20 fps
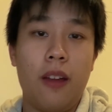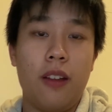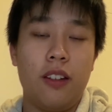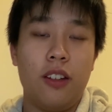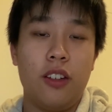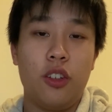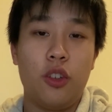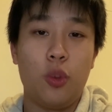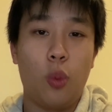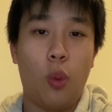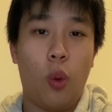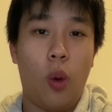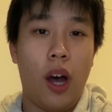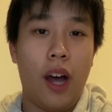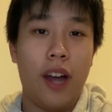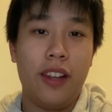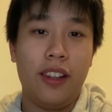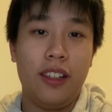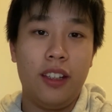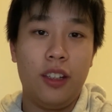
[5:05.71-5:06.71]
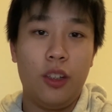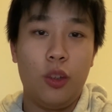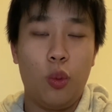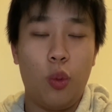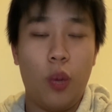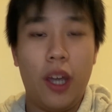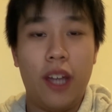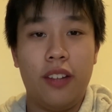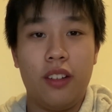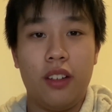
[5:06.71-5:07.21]
This is why the
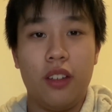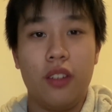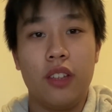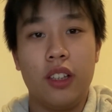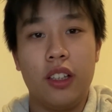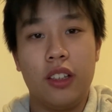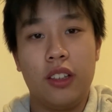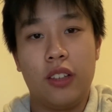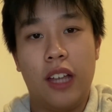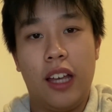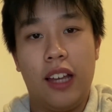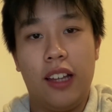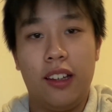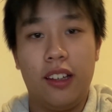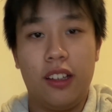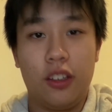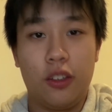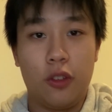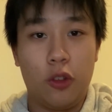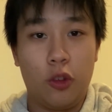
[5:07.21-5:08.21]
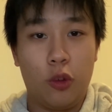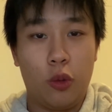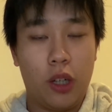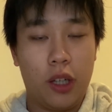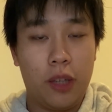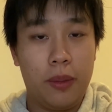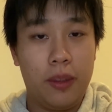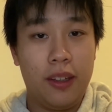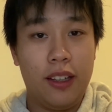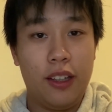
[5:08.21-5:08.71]
weight of these letter of
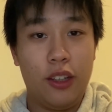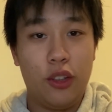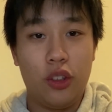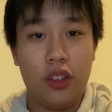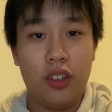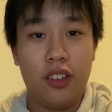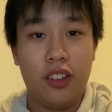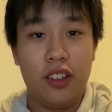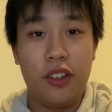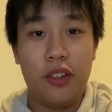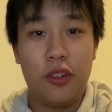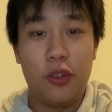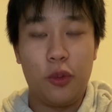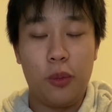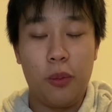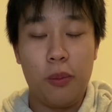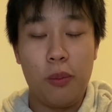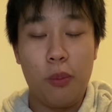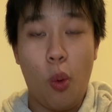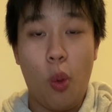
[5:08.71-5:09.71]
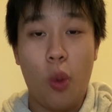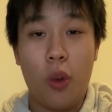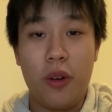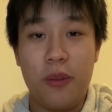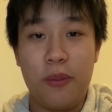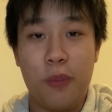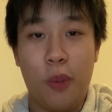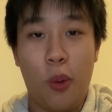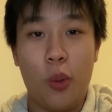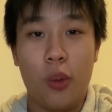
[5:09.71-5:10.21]
recommendations is more
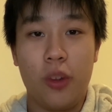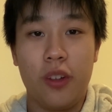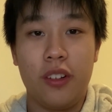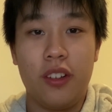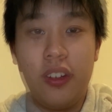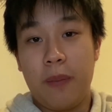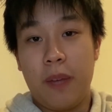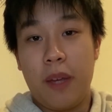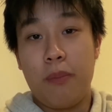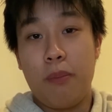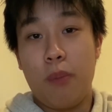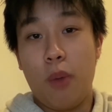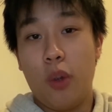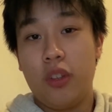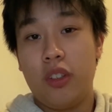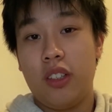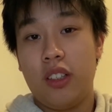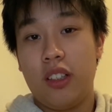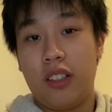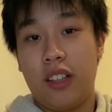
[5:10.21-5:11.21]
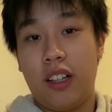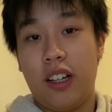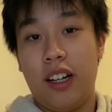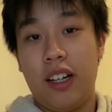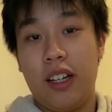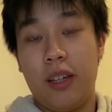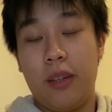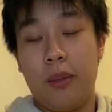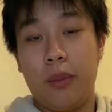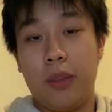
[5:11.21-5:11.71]
important. And most of the
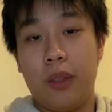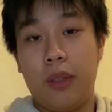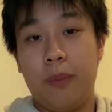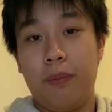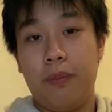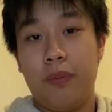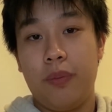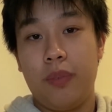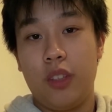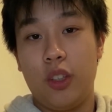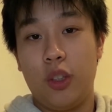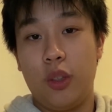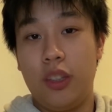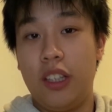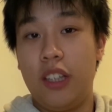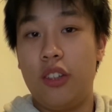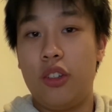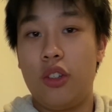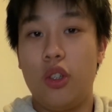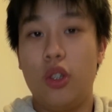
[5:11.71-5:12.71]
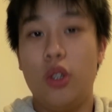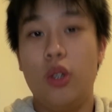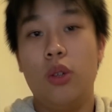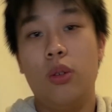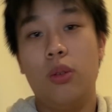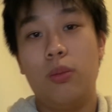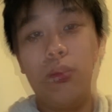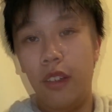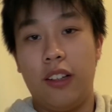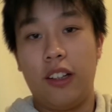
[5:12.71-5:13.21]
time, you need
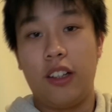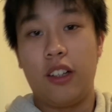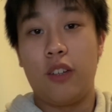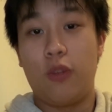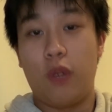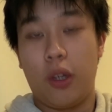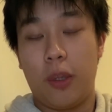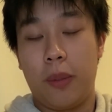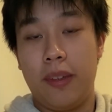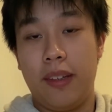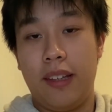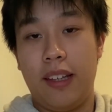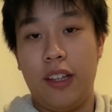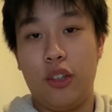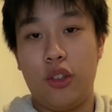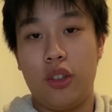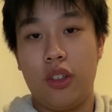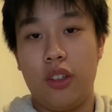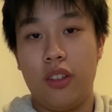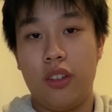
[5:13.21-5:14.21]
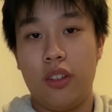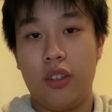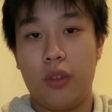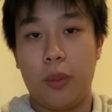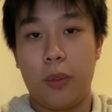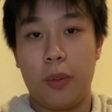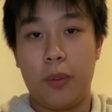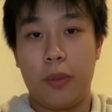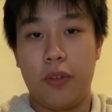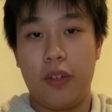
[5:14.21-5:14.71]
two letter of recommendations
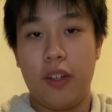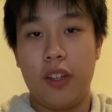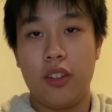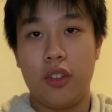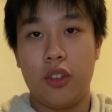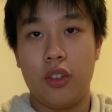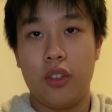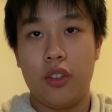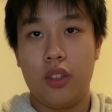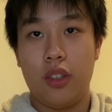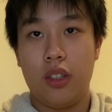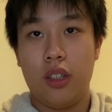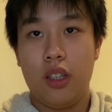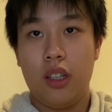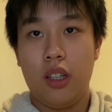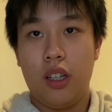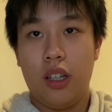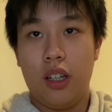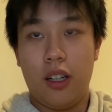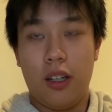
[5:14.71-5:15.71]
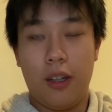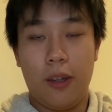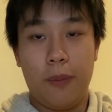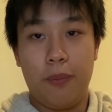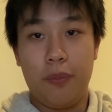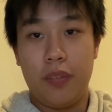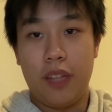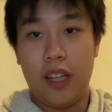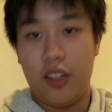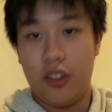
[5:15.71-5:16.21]
from your professors
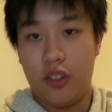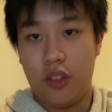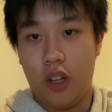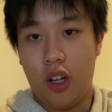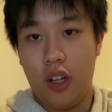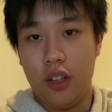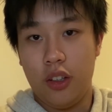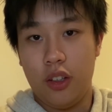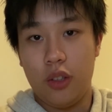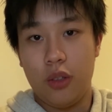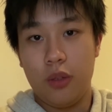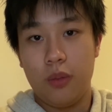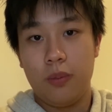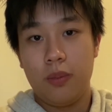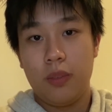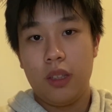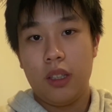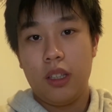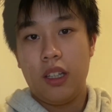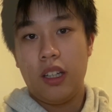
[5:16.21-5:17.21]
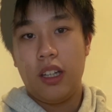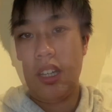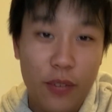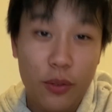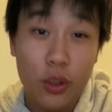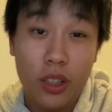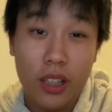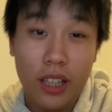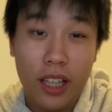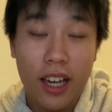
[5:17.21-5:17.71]
that has taught you.
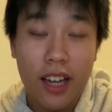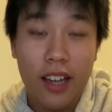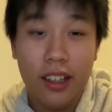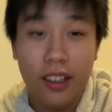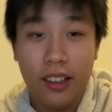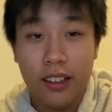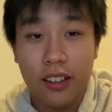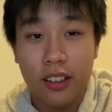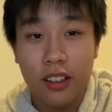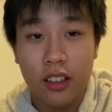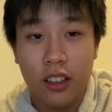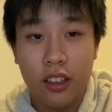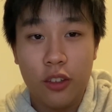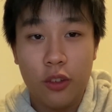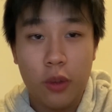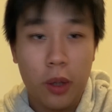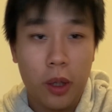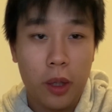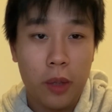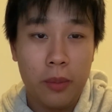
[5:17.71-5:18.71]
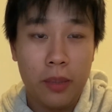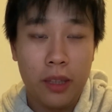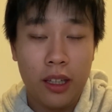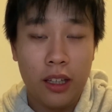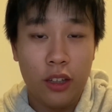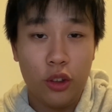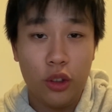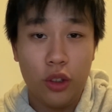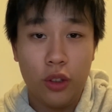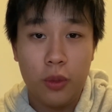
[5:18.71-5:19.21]
If you can't get a letter of
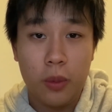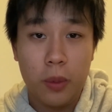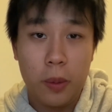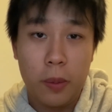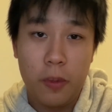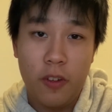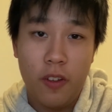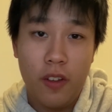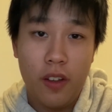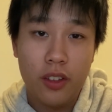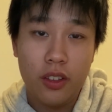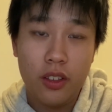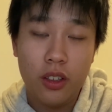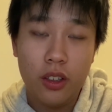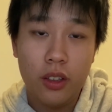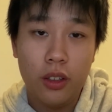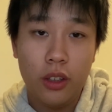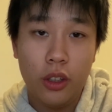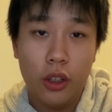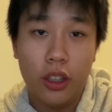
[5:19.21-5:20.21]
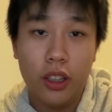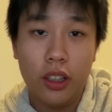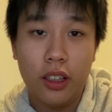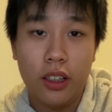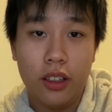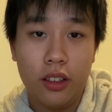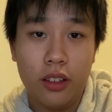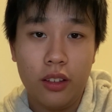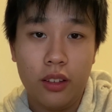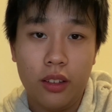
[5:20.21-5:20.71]
recommendation from a professor, you can
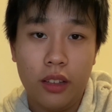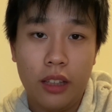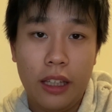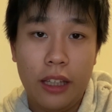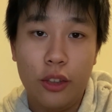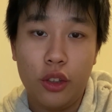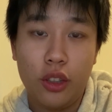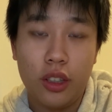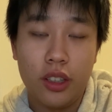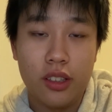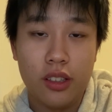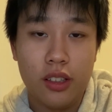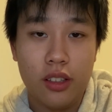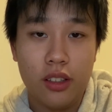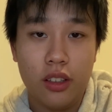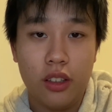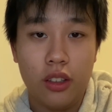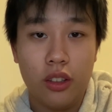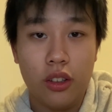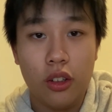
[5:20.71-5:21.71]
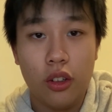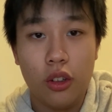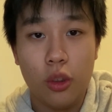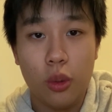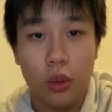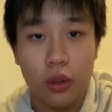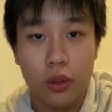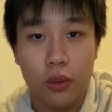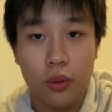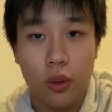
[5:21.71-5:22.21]
get a teaching assistant to do
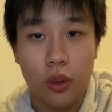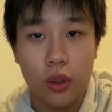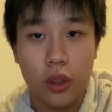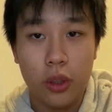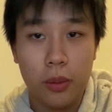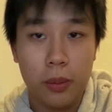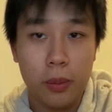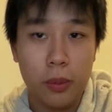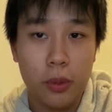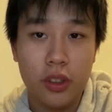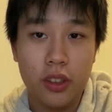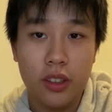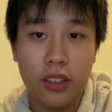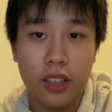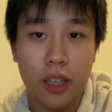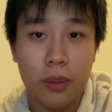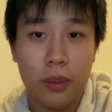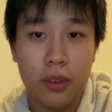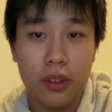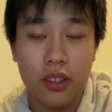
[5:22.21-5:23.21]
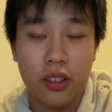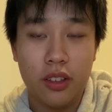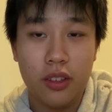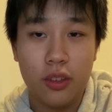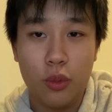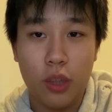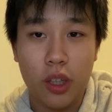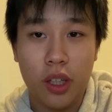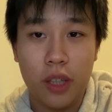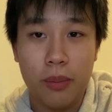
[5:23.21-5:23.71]
one for you. Most of the time, it's
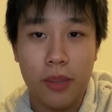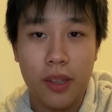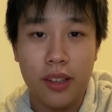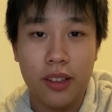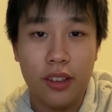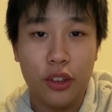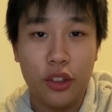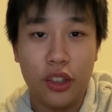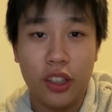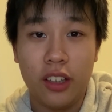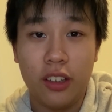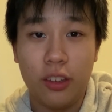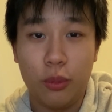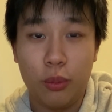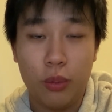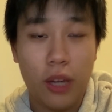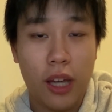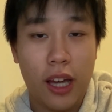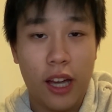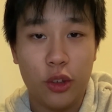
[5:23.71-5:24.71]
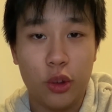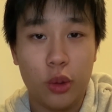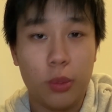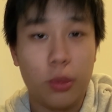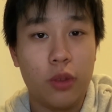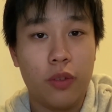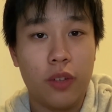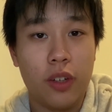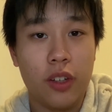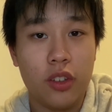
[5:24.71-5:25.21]
just recommended that you get an actual
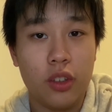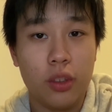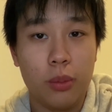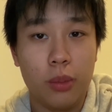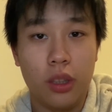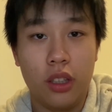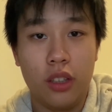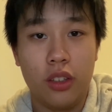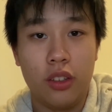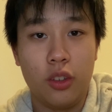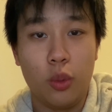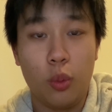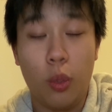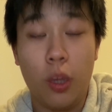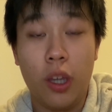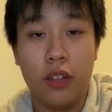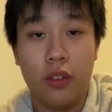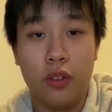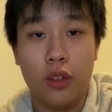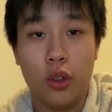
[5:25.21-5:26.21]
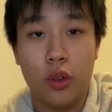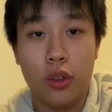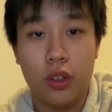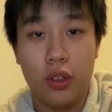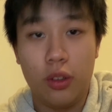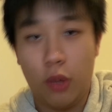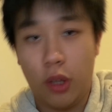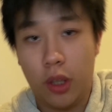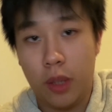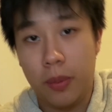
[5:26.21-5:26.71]
professor because the weight of those
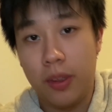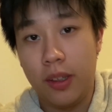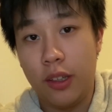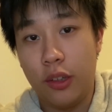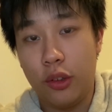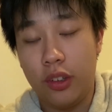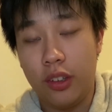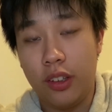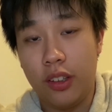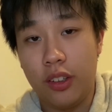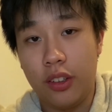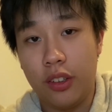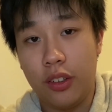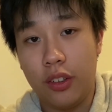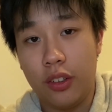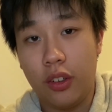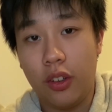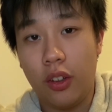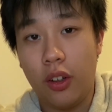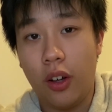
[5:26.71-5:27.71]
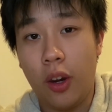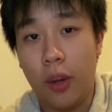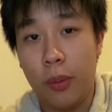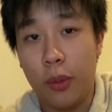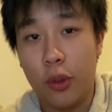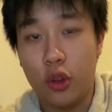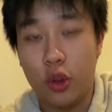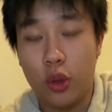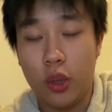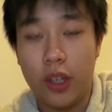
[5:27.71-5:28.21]
recommendation letters are
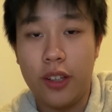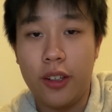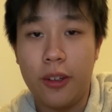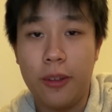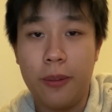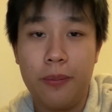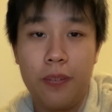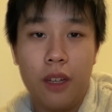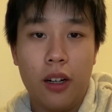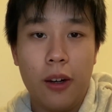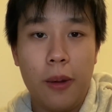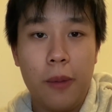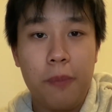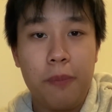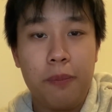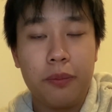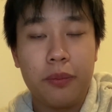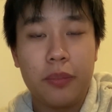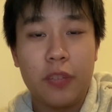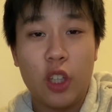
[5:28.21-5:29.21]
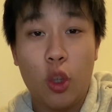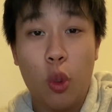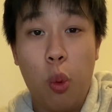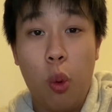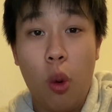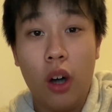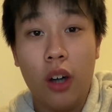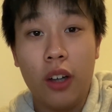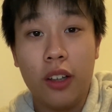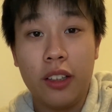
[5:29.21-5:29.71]
much greater. The
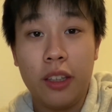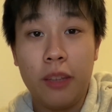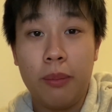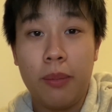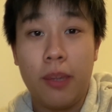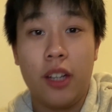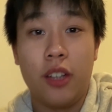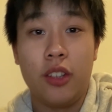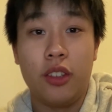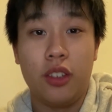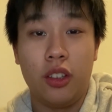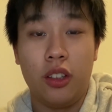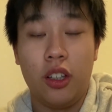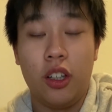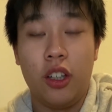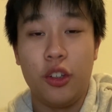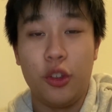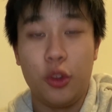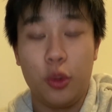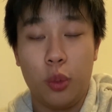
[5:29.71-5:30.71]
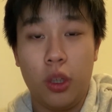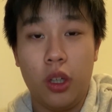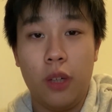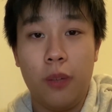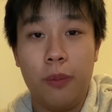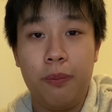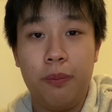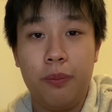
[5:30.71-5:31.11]
quality matters a lot as well.